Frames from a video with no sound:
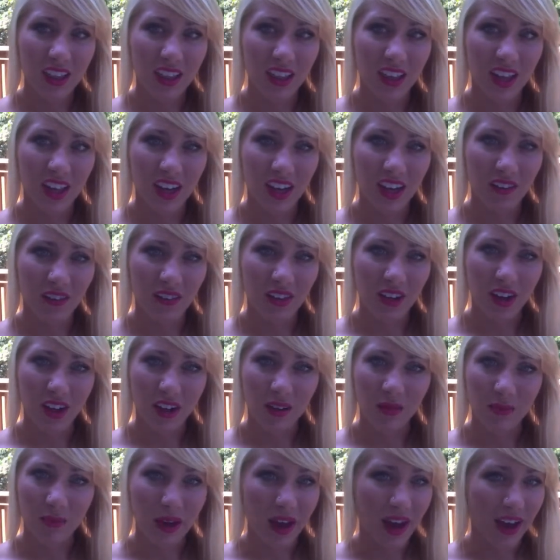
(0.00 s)
that I've
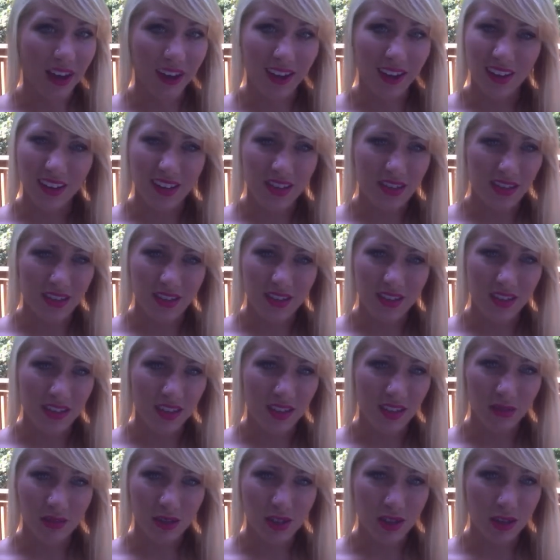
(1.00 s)
gotten back, and just
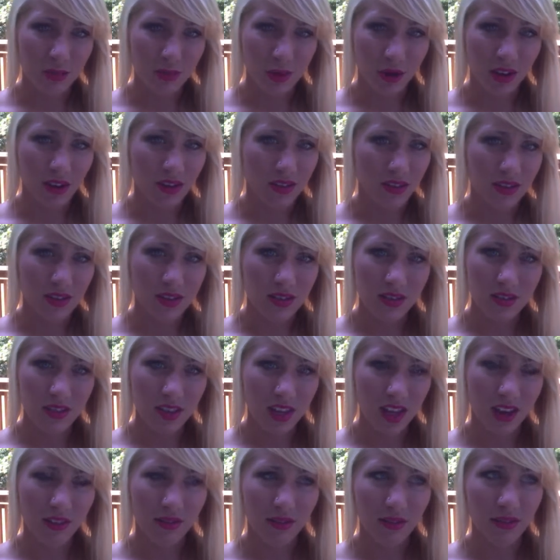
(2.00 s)
the response.
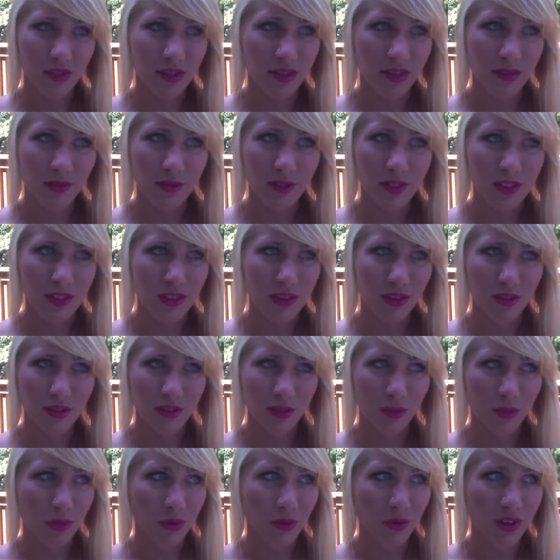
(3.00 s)
Everyone's been so
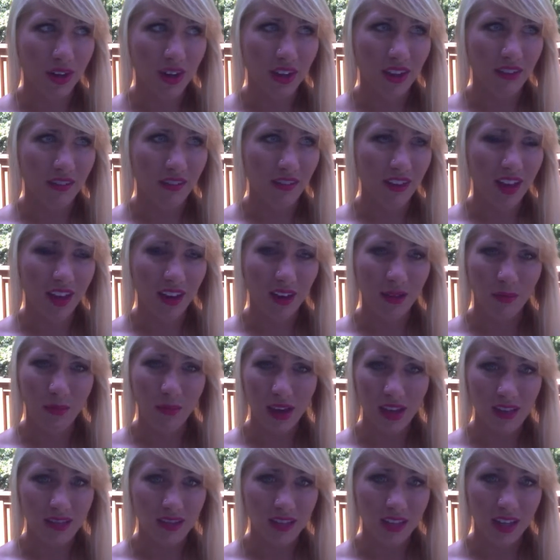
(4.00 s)
supportive and
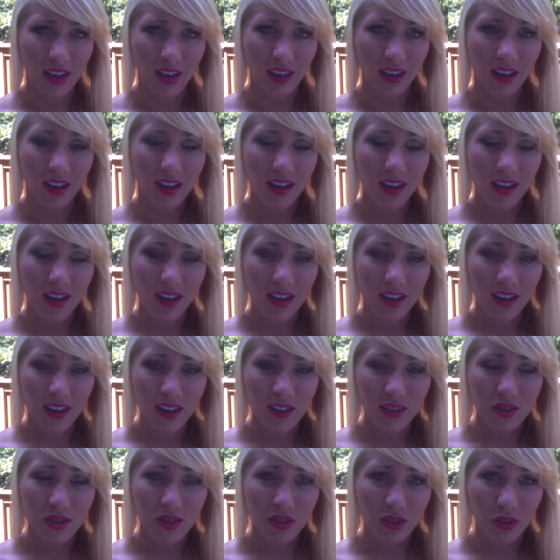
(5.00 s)
amazing,
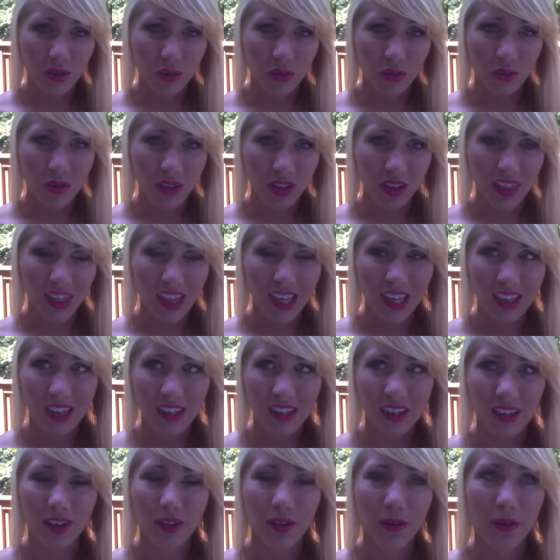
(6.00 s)
so really
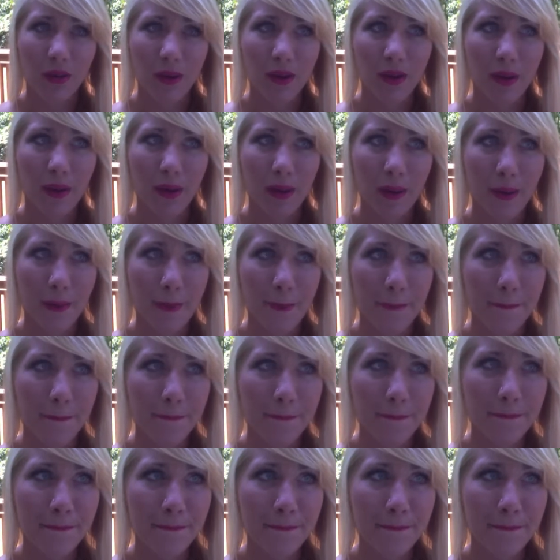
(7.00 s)
thank you. And